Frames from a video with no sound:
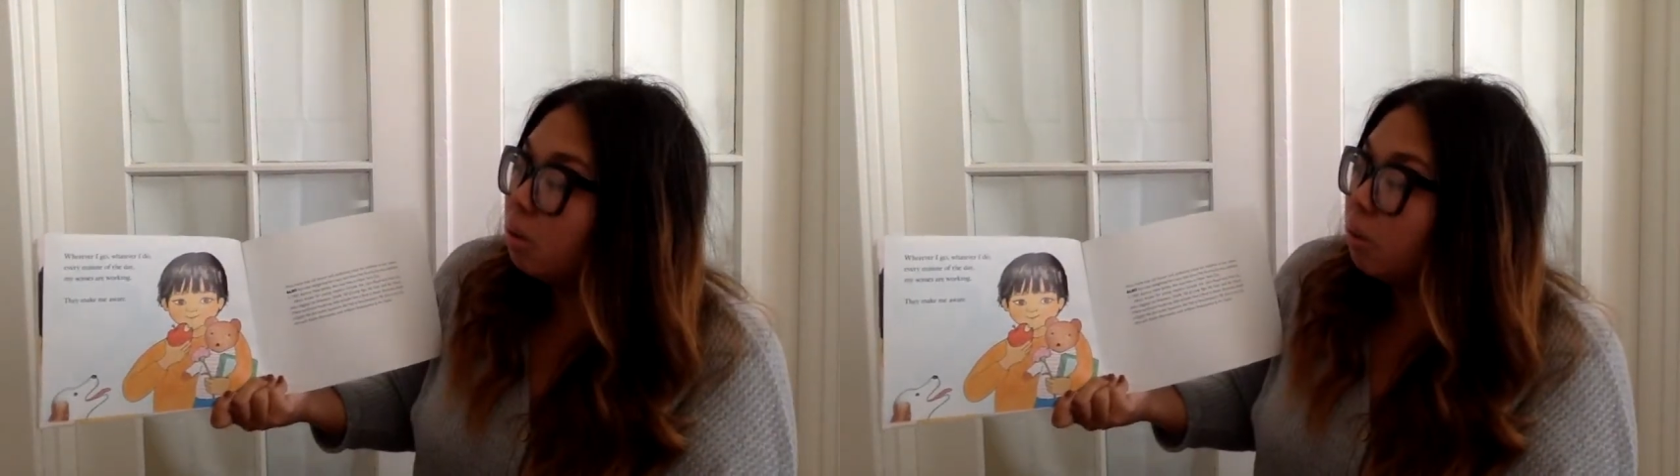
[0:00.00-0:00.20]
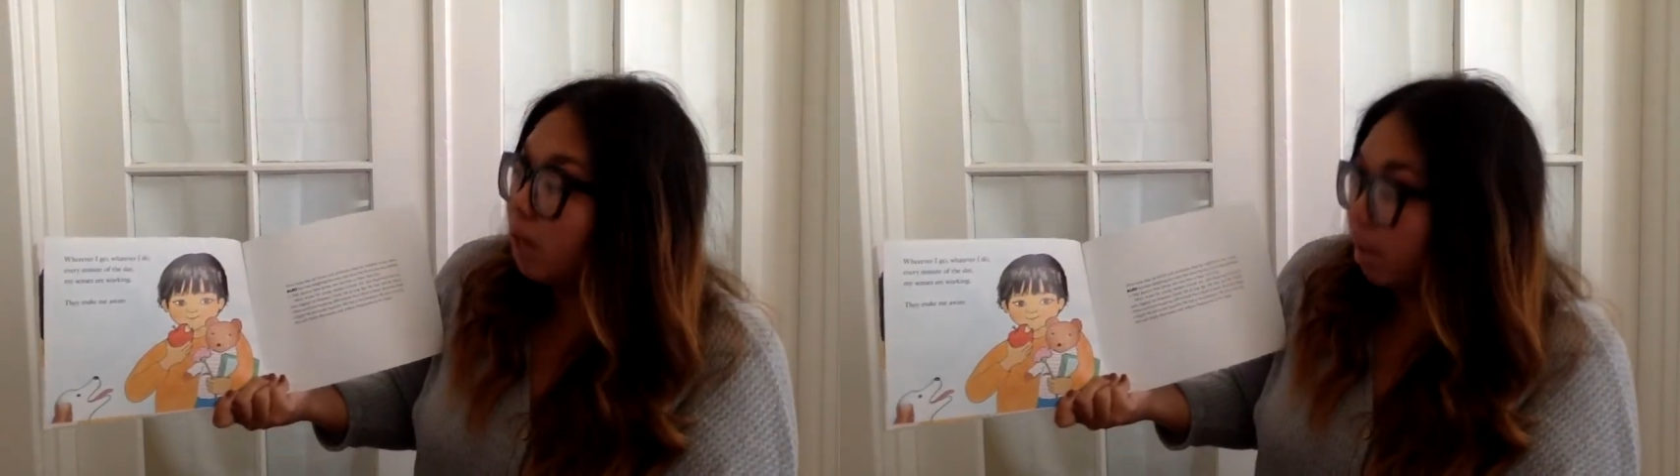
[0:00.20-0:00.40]

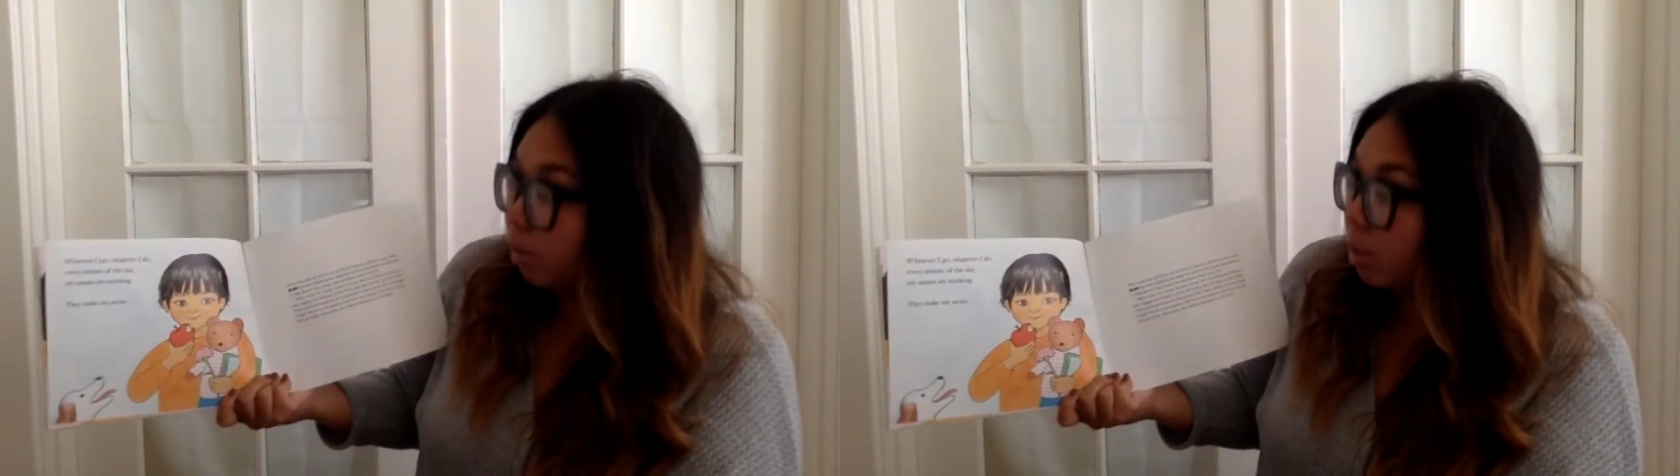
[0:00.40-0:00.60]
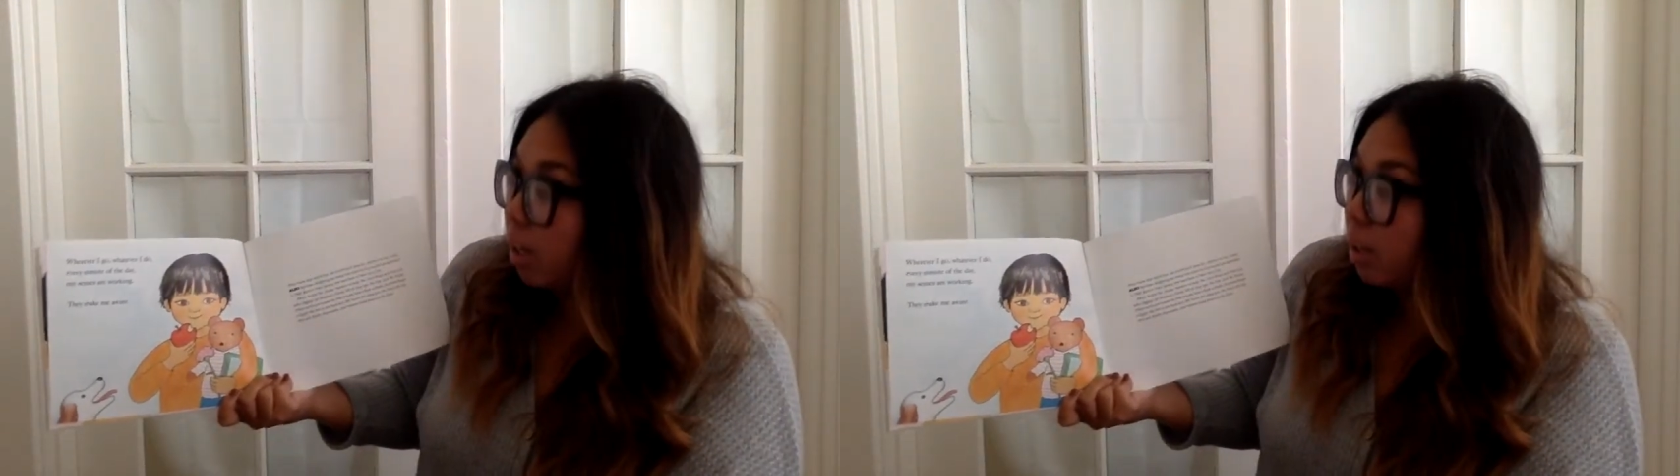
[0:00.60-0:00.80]

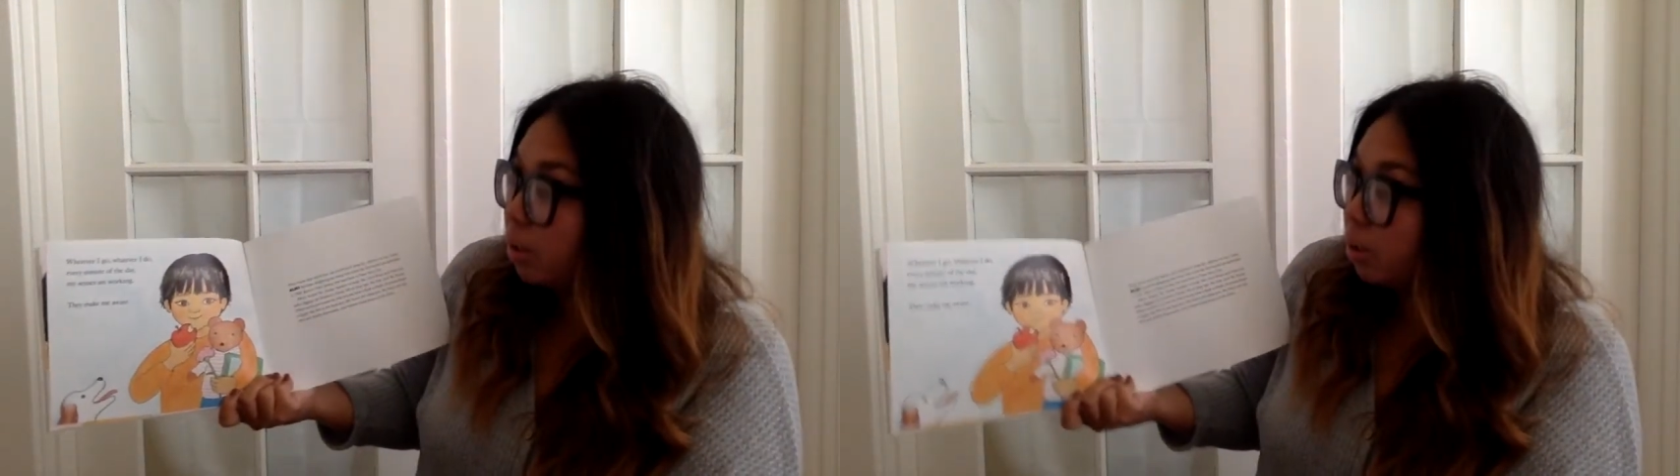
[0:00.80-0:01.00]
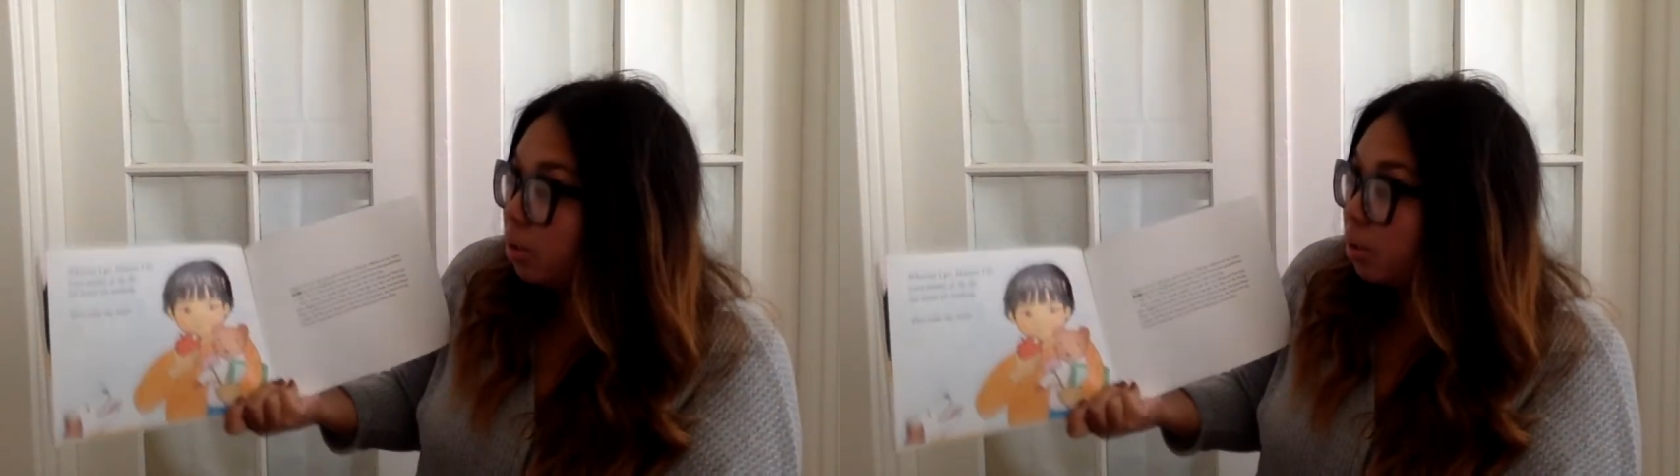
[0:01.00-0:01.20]
whatever I
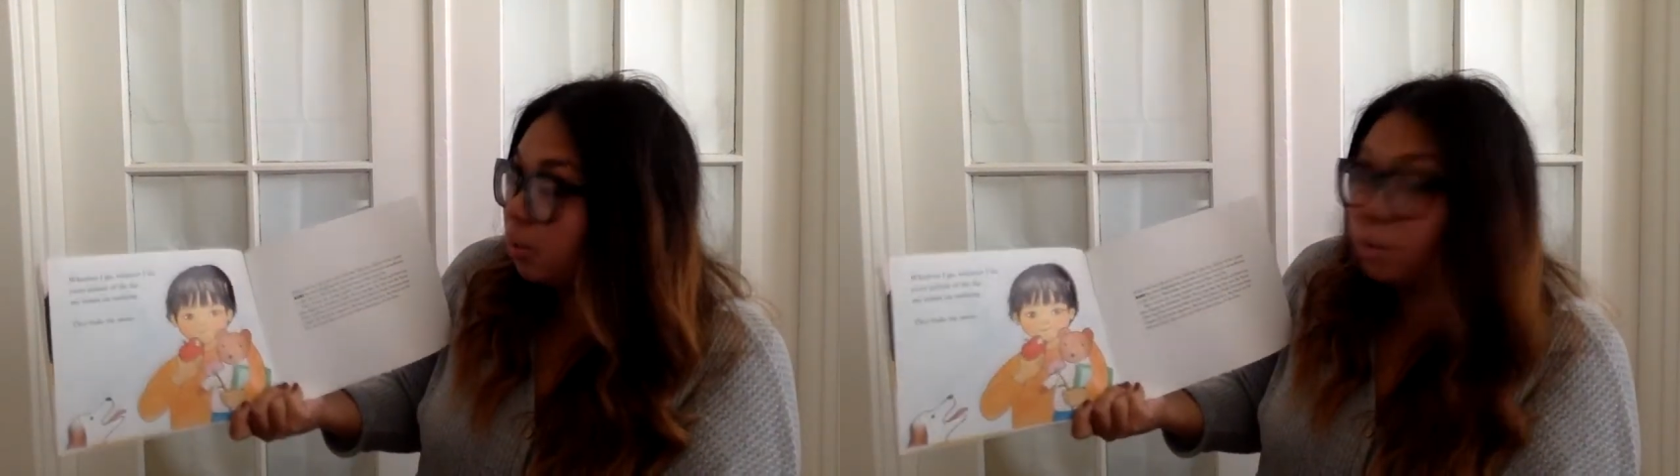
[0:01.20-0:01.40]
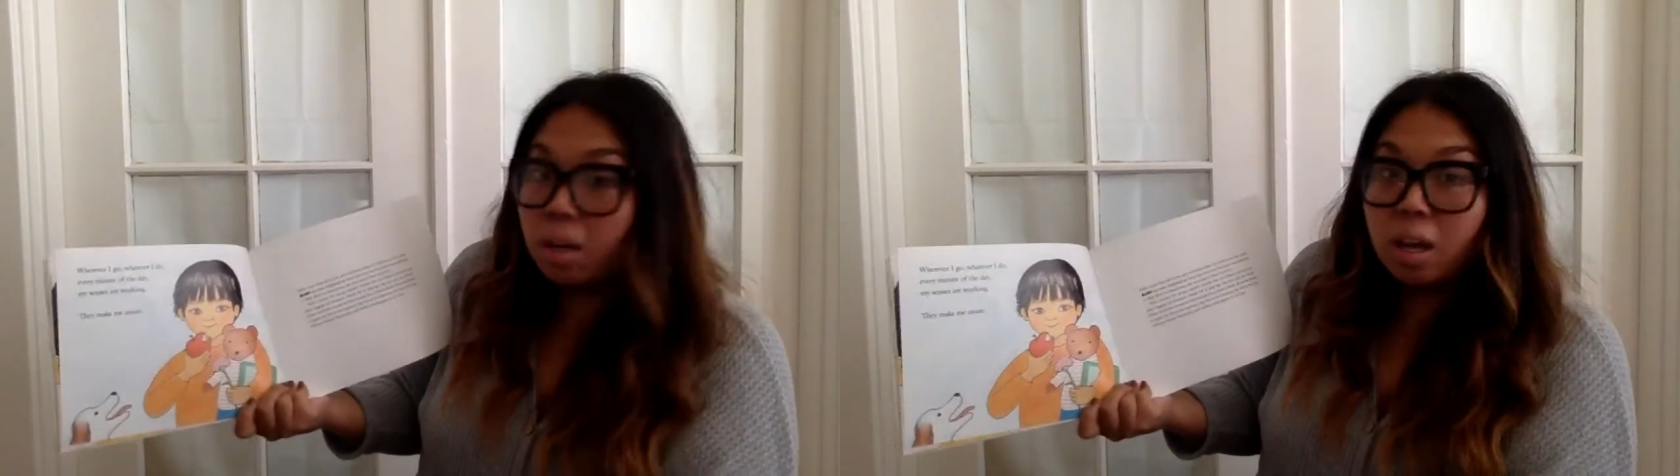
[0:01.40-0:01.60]

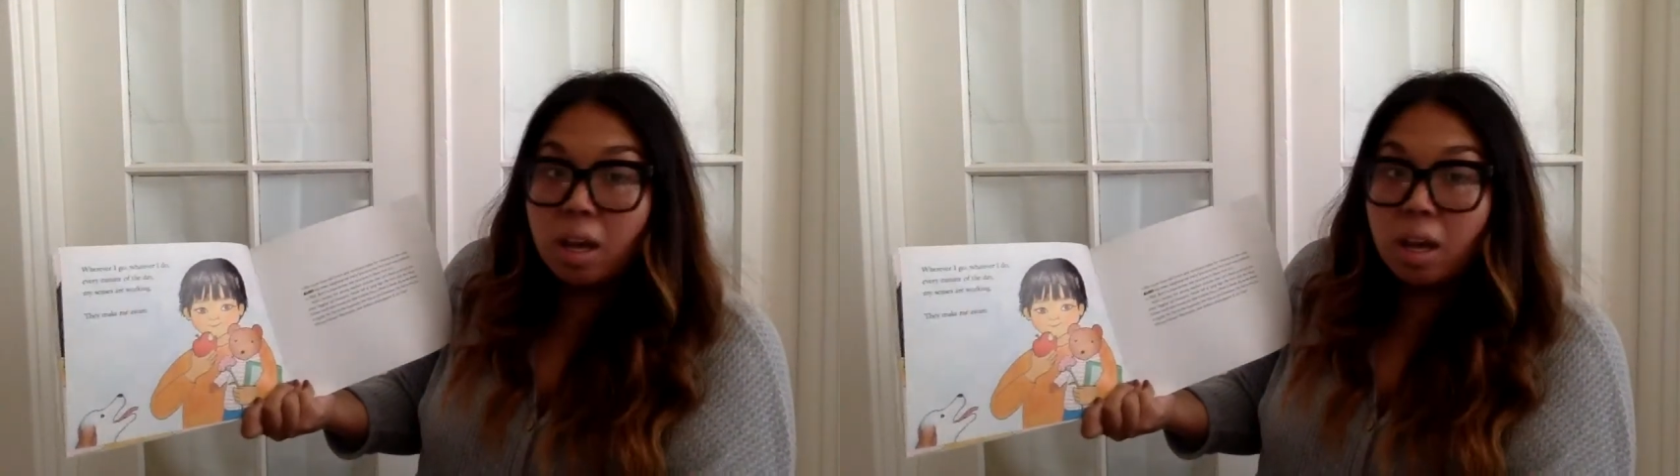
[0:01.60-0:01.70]
do,